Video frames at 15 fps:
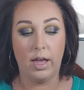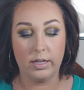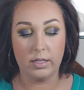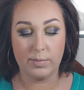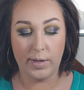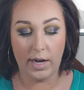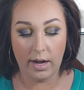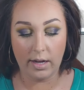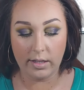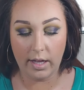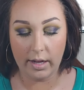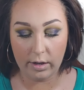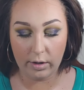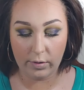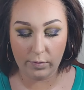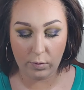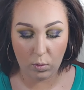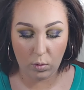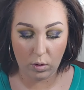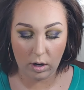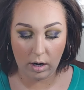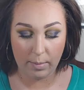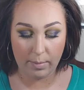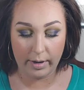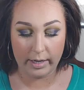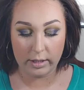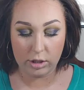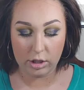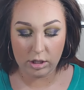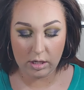as my highlighter for
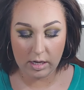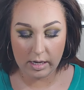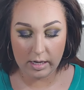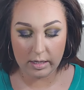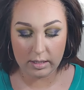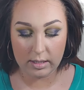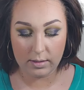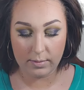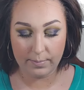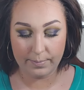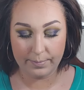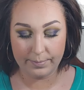my cheeks.